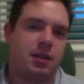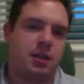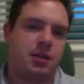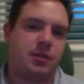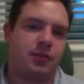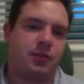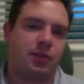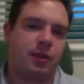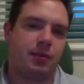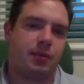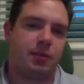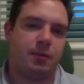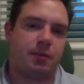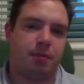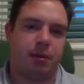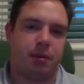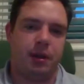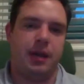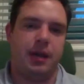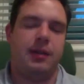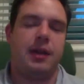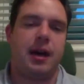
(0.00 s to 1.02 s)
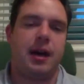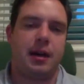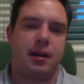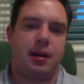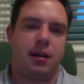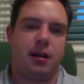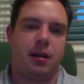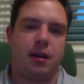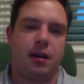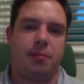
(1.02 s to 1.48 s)
for them to play that
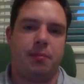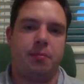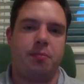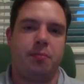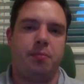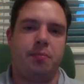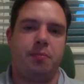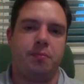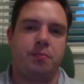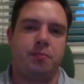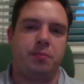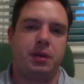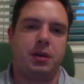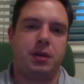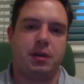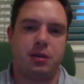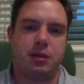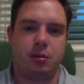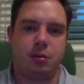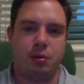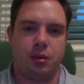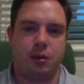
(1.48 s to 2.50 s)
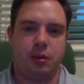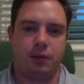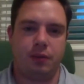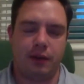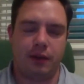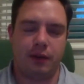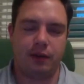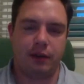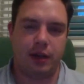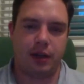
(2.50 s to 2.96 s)
up, because it would
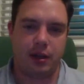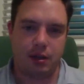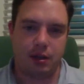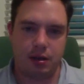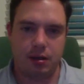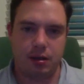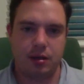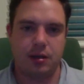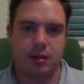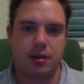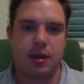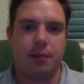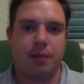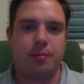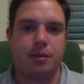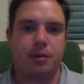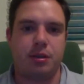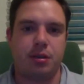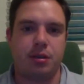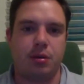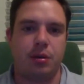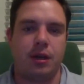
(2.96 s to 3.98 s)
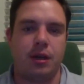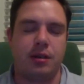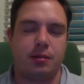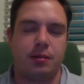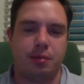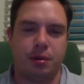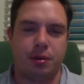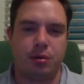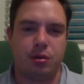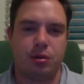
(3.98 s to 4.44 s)
have led into this episode, as
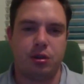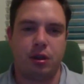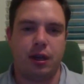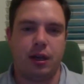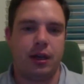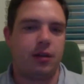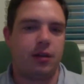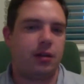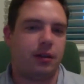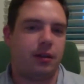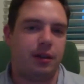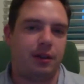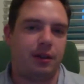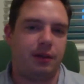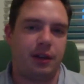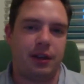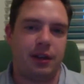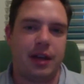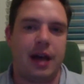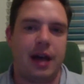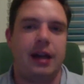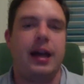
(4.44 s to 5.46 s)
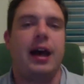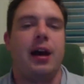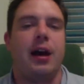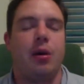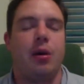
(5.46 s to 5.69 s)
opposed to like leaving that out.